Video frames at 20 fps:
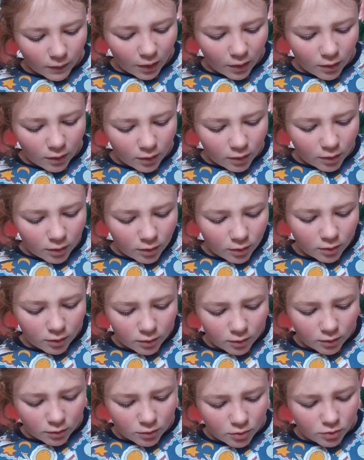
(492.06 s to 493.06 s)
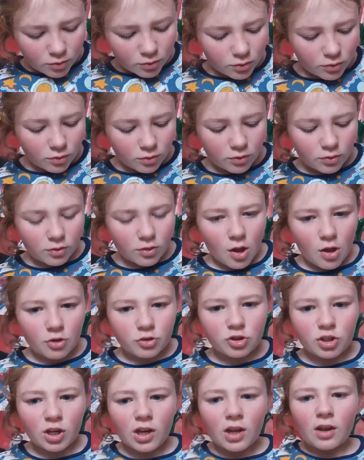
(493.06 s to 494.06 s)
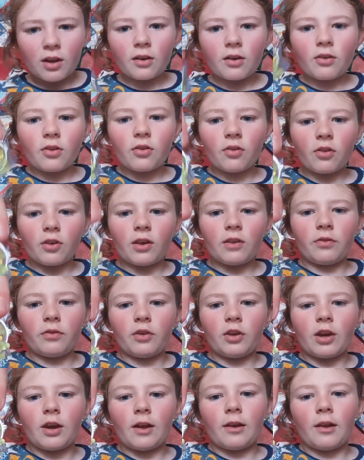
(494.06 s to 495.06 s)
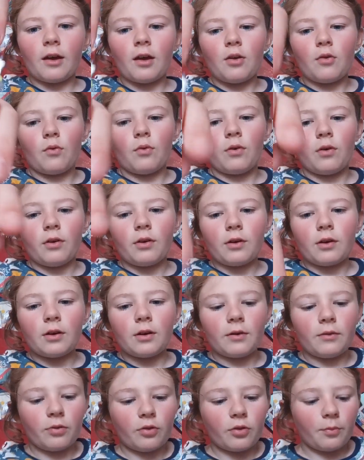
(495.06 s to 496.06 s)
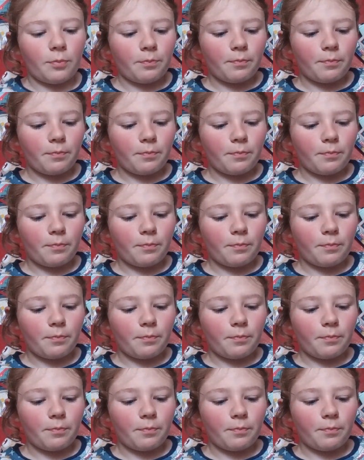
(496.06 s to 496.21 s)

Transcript: do. Jinx in yellow, in